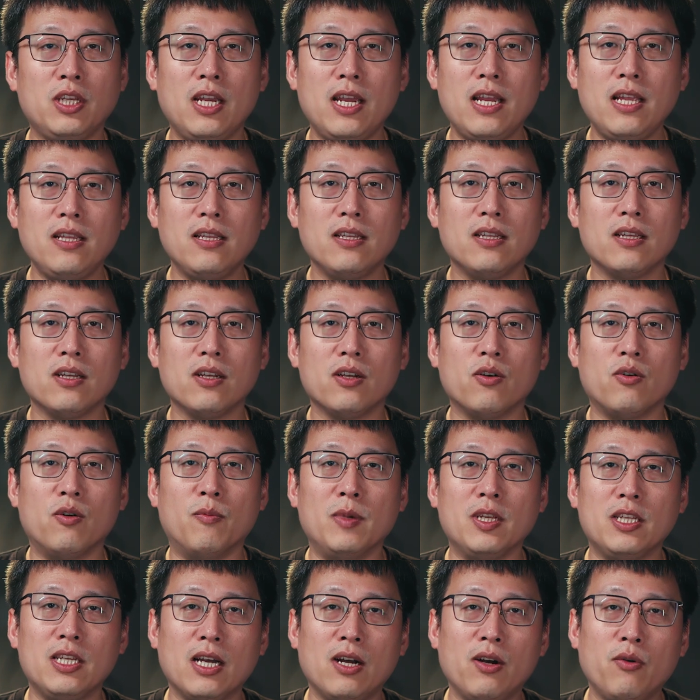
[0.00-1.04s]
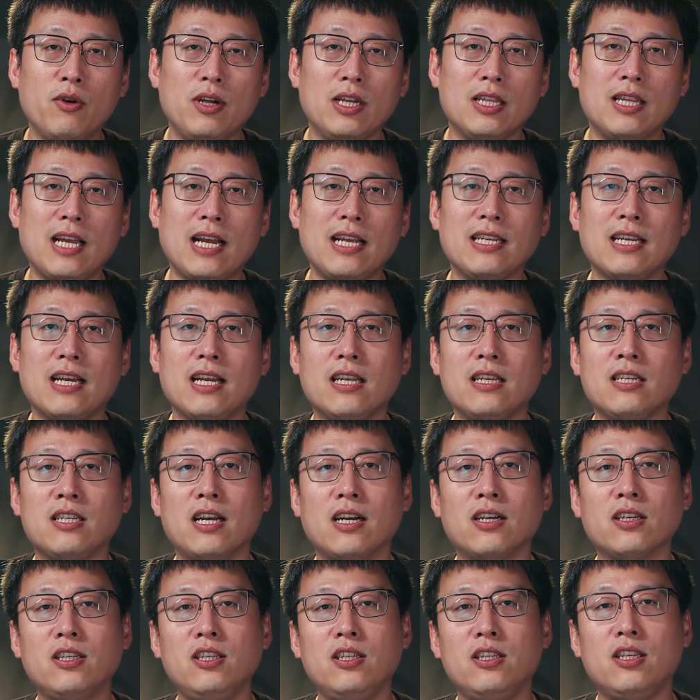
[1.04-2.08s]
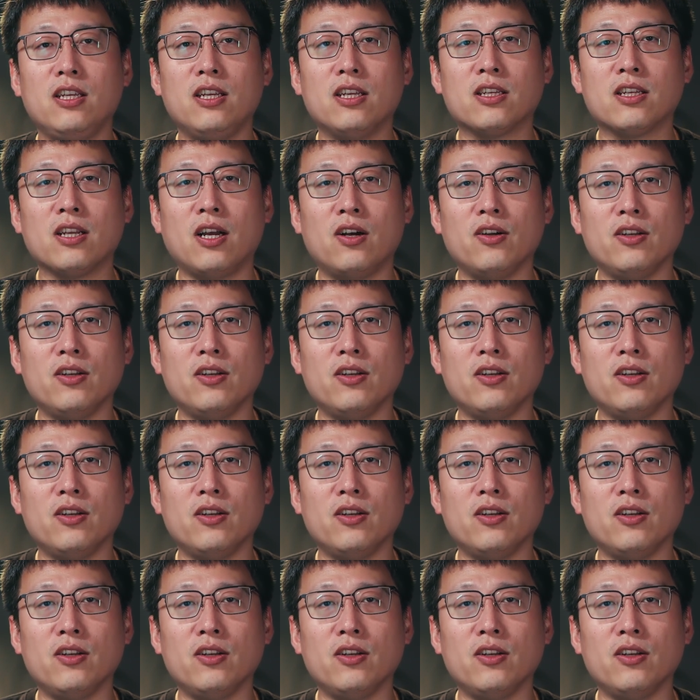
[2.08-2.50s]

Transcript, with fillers: First, let's delve into the history